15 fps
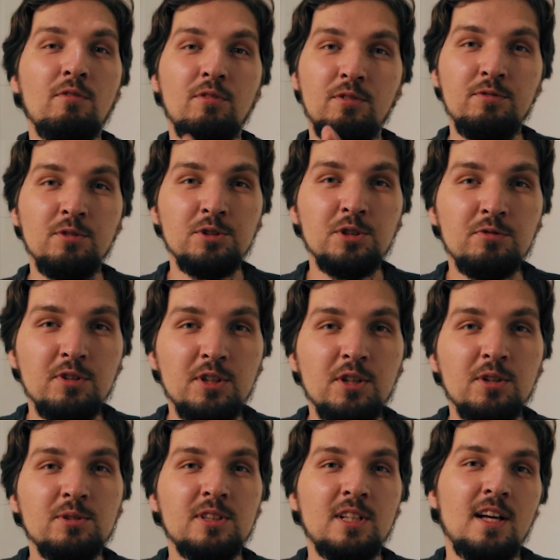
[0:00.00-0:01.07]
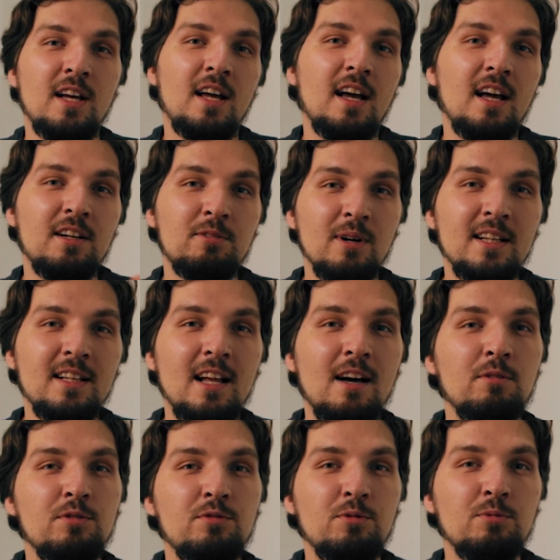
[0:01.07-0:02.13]
for future videos. And right
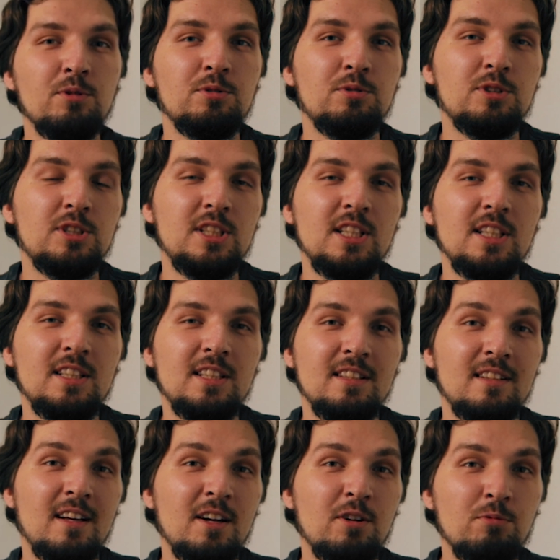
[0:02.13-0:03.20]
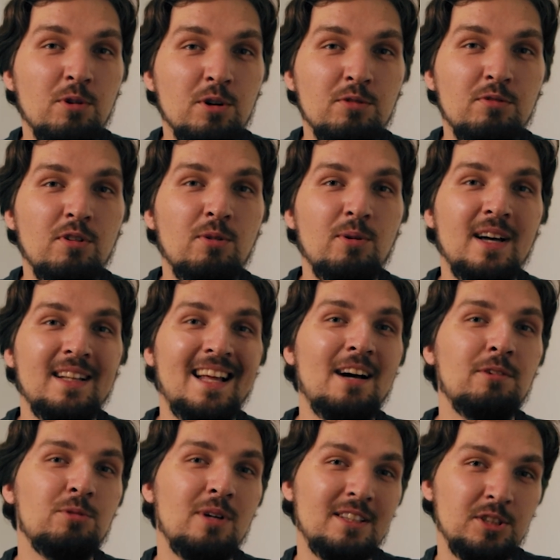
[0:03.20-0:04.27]
now, if you want to see the entire workflow and
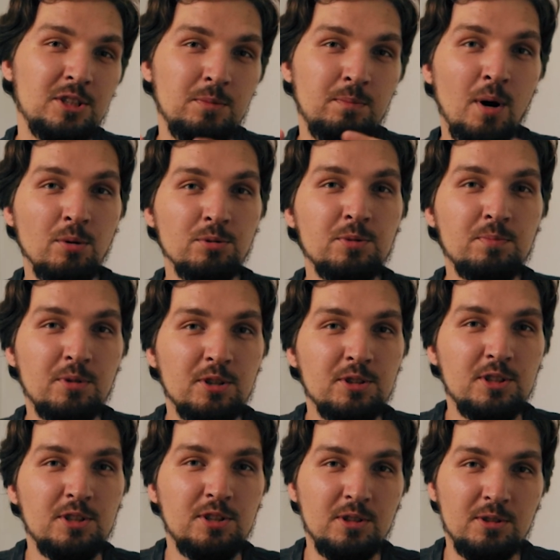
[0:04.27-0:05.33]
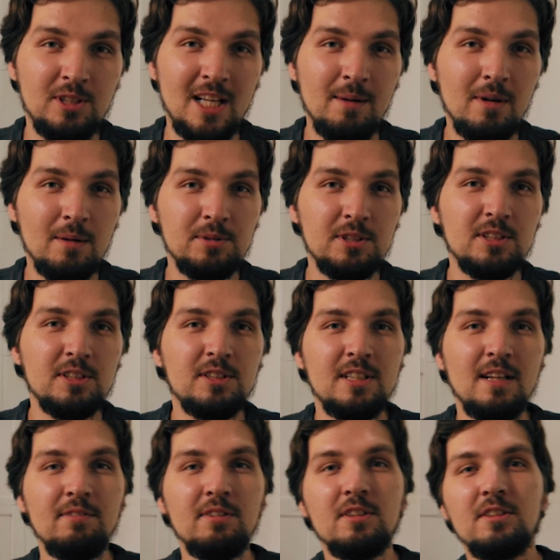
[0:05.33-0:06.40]
how to actually post-process your time lapses,
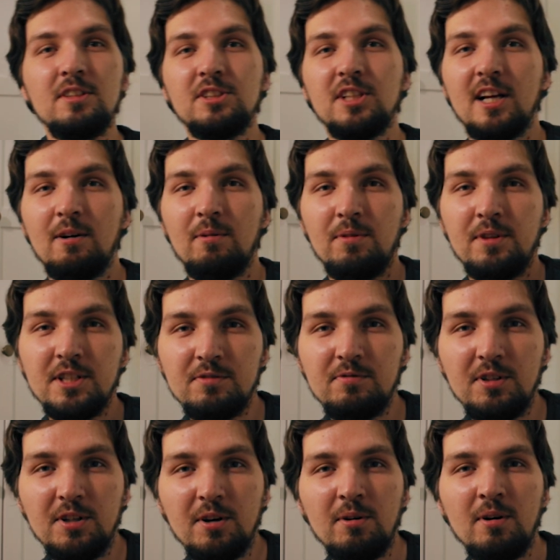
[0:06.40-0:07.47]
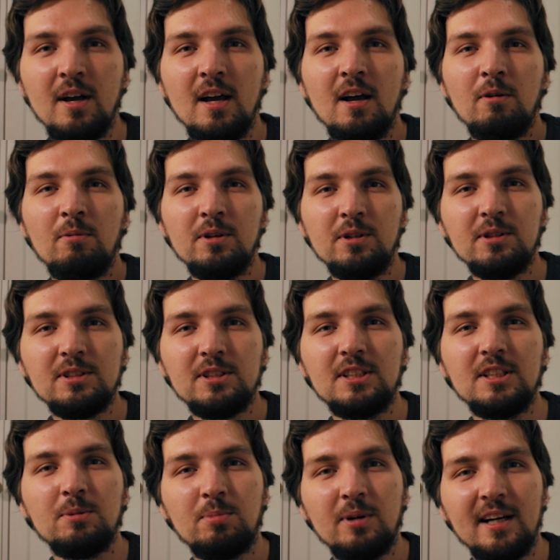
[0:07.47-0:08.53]
definitely check out this video where you can
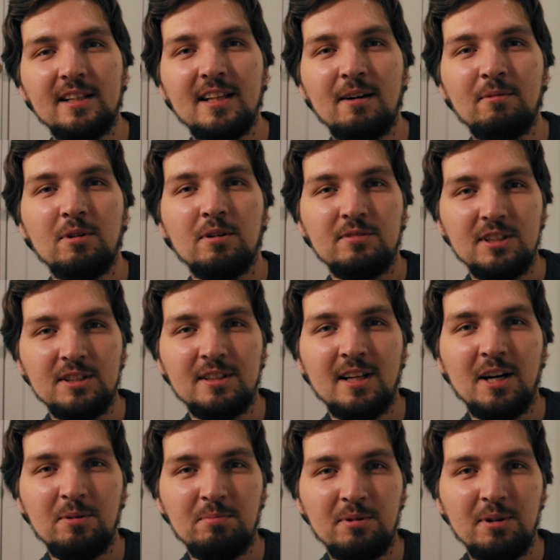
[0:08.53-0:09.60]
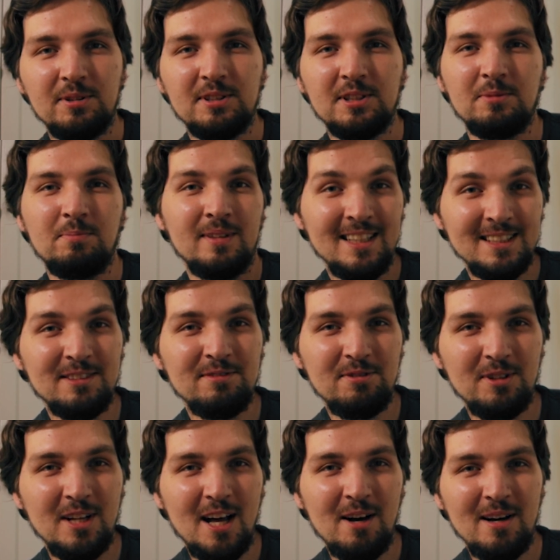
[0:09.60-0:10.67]
see the breakdown of the entire process. But that's it
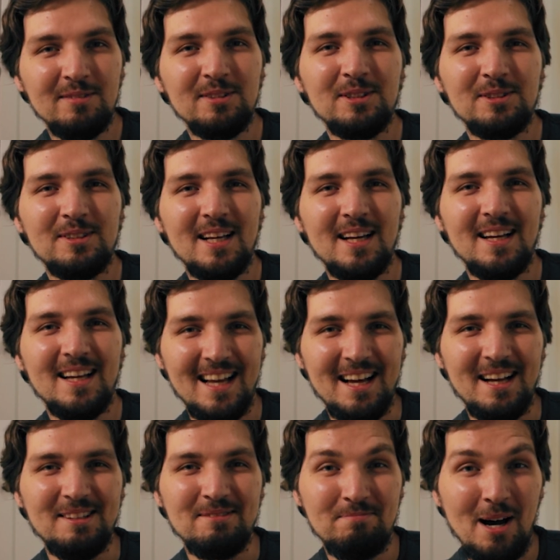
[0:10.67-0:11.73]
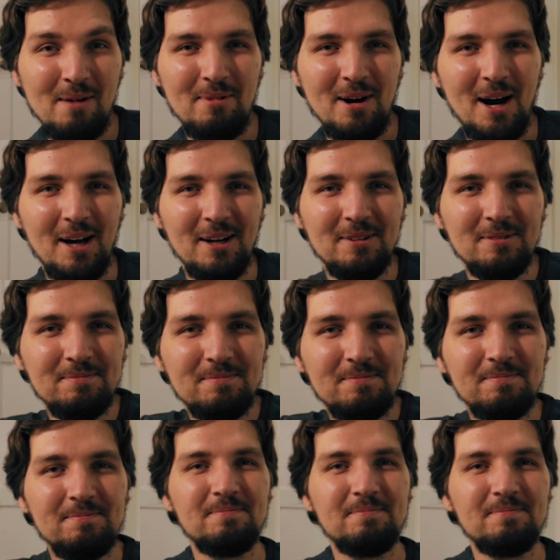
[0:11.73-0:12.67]
for now. Have a good day and bye-bye.